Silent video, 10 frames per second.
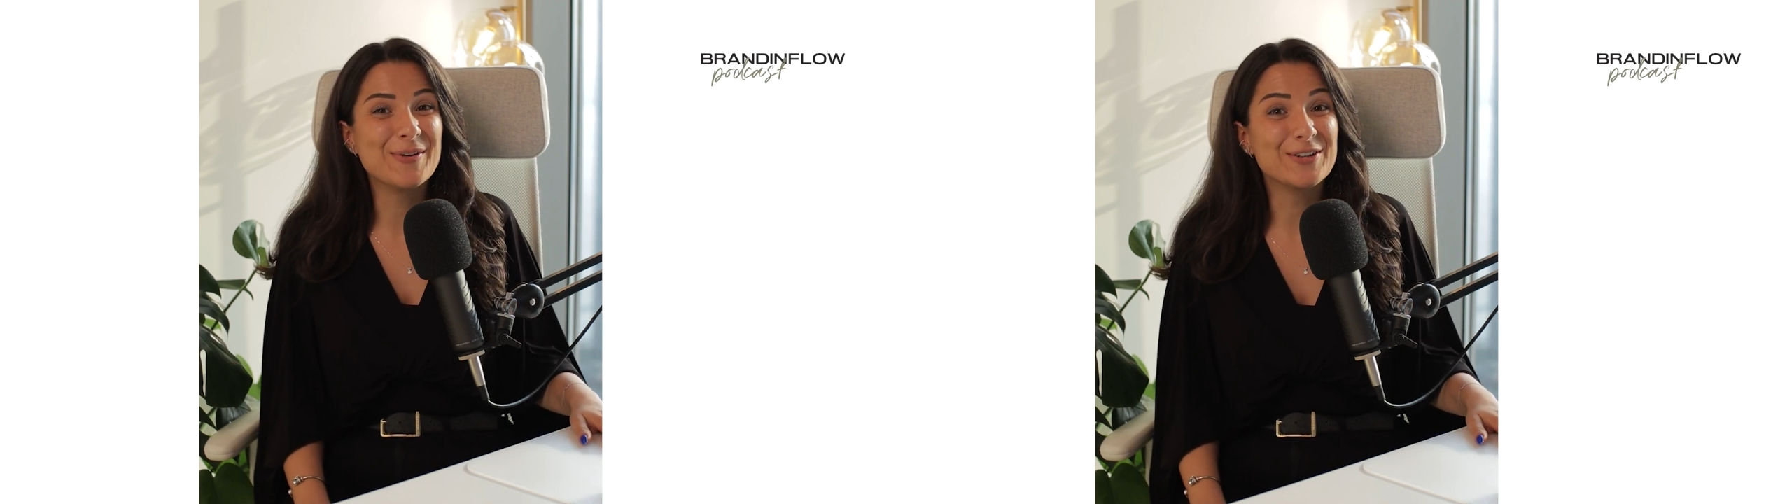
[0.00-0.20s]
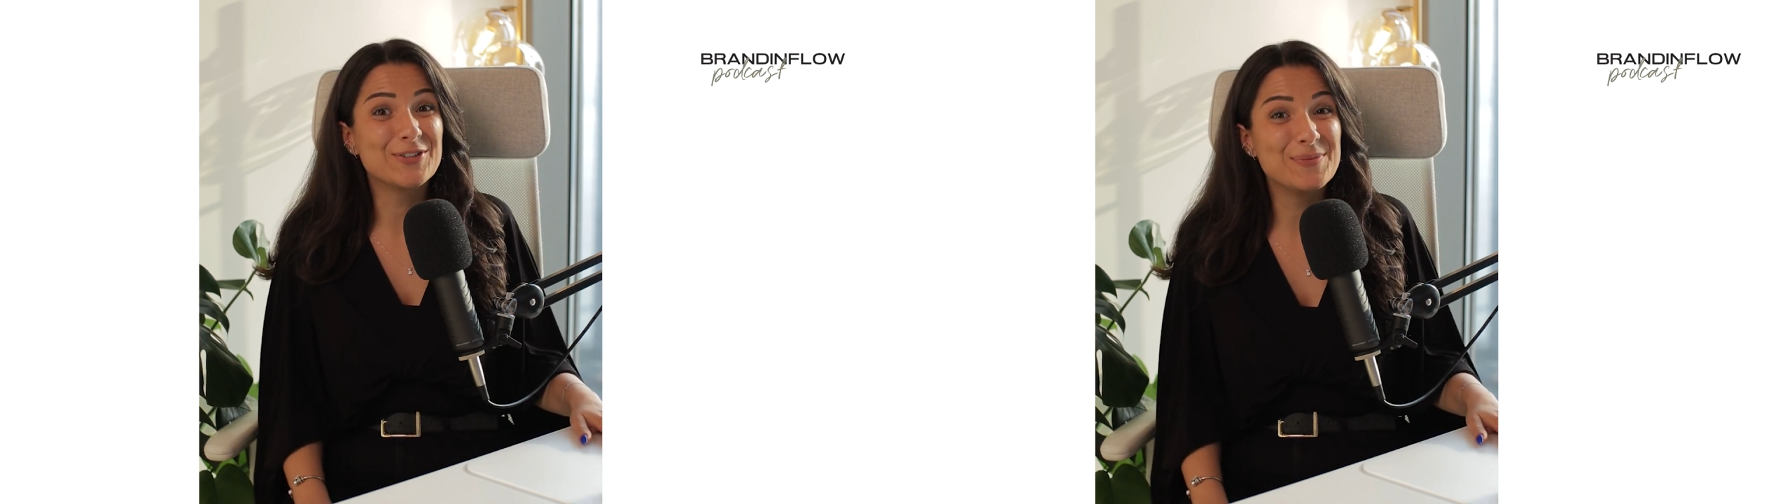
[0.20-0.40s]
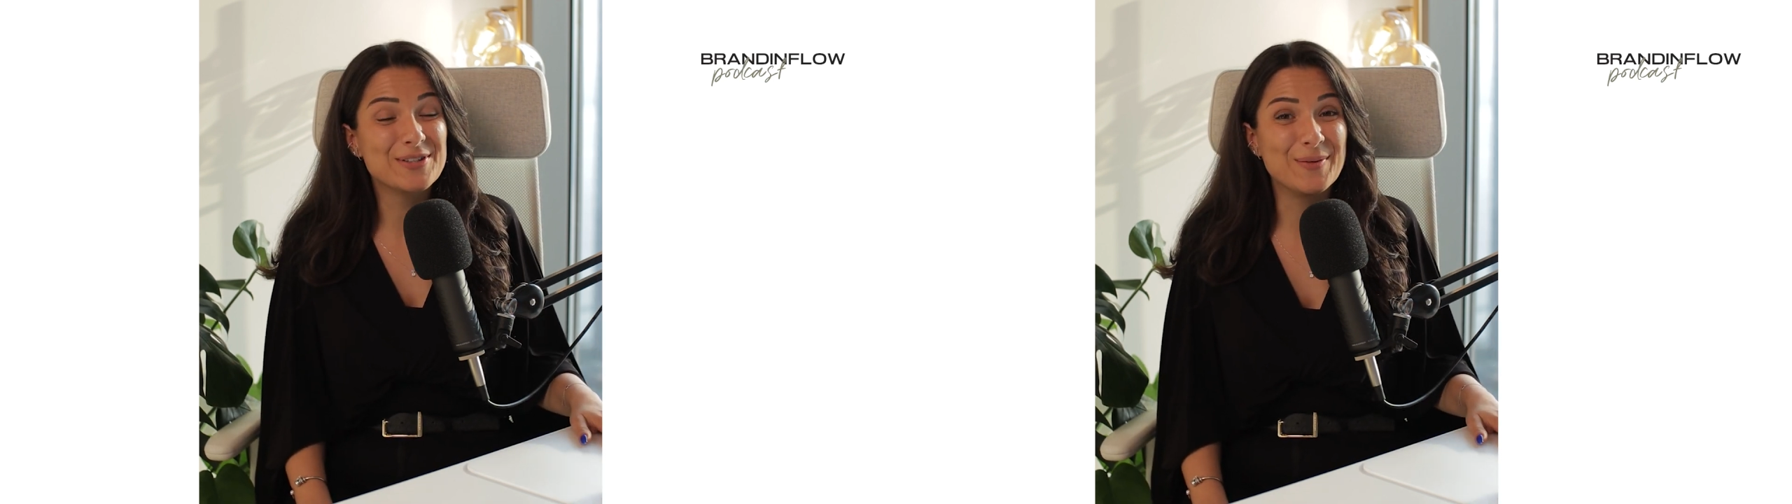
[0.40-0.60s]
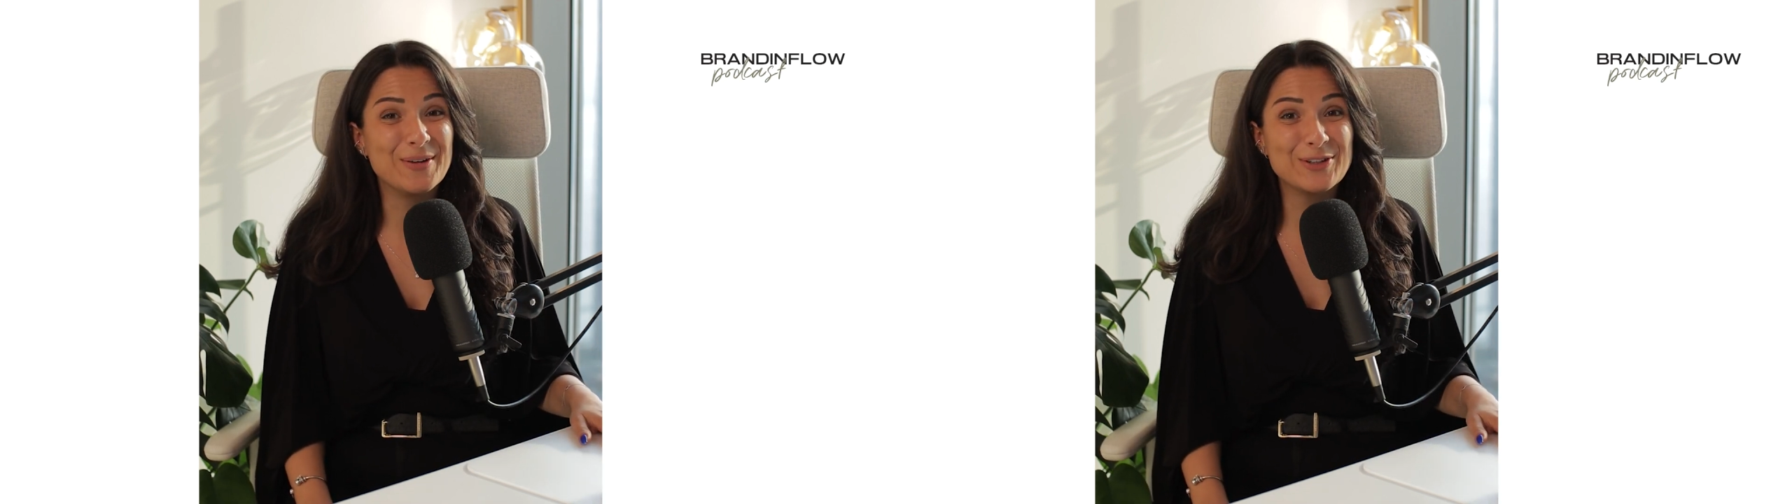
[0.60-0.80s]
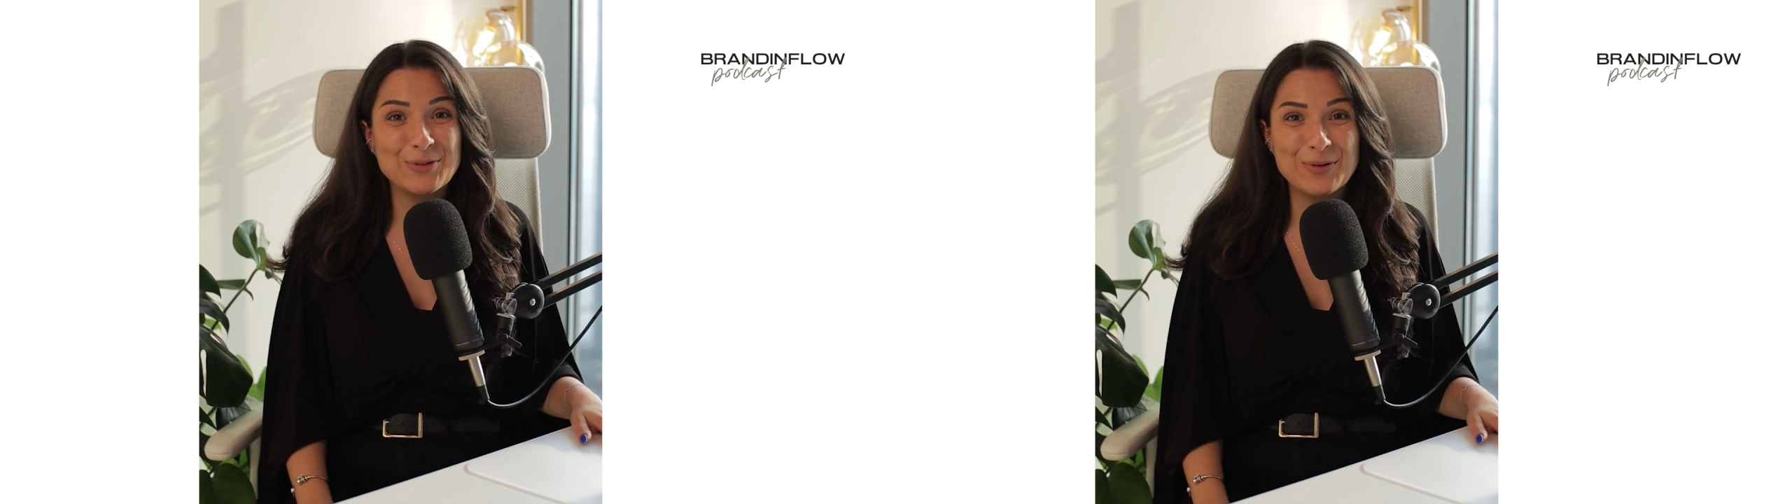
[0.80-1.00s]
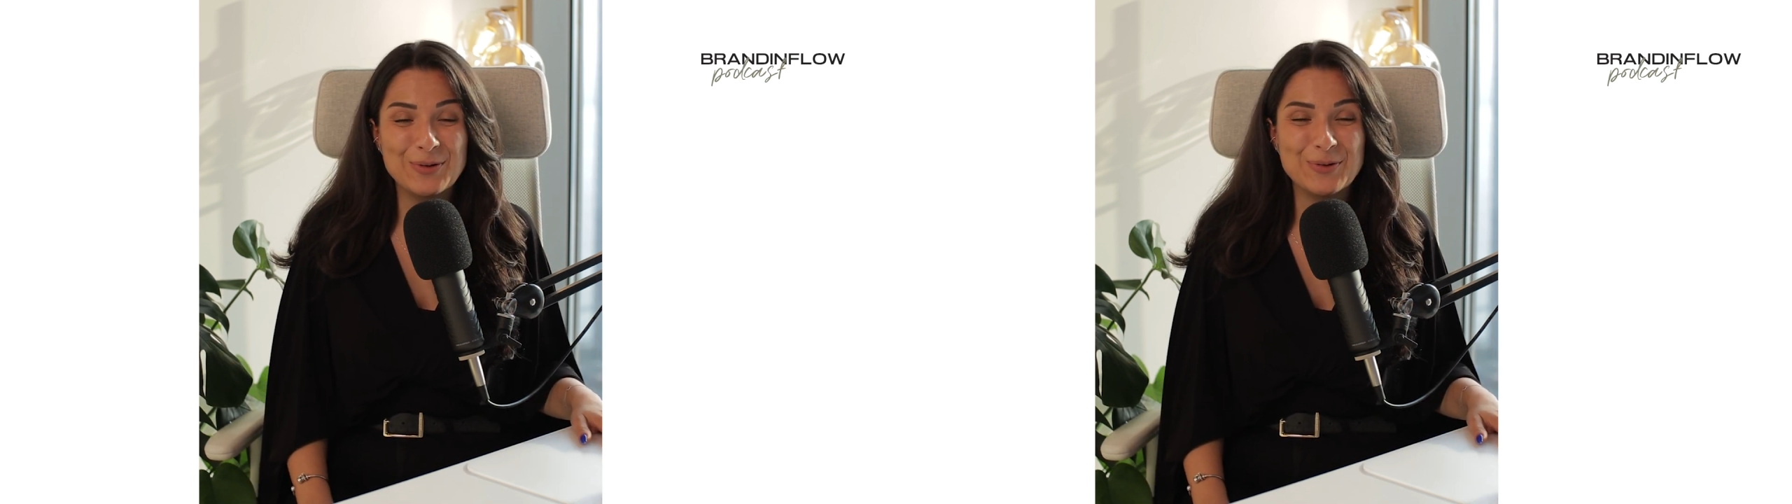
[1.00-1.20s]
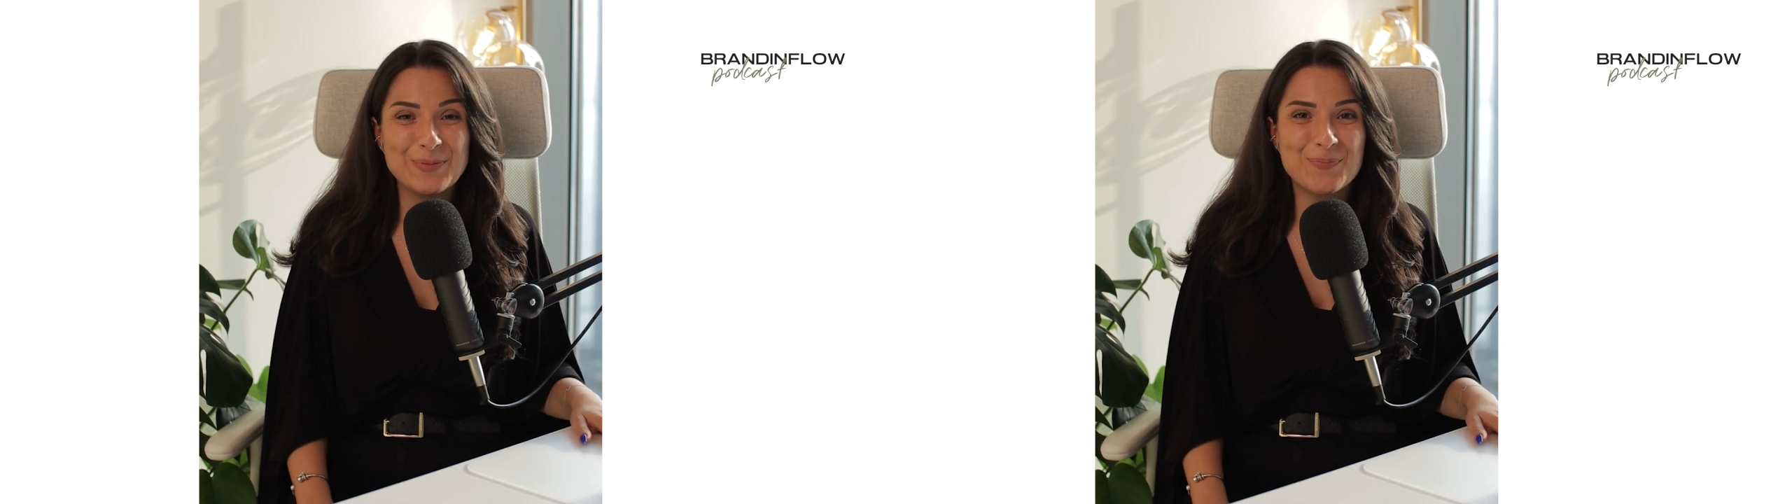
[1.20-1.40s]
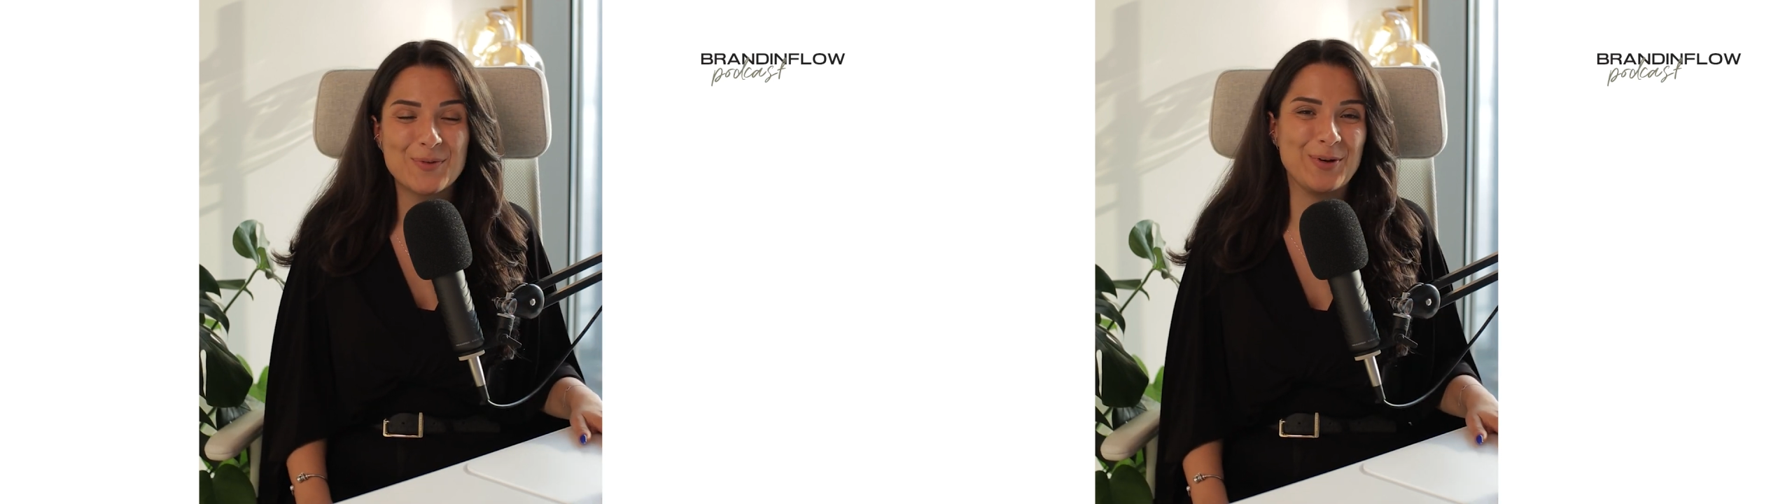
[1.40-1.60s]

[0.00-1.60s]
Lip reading: about dreams coming true,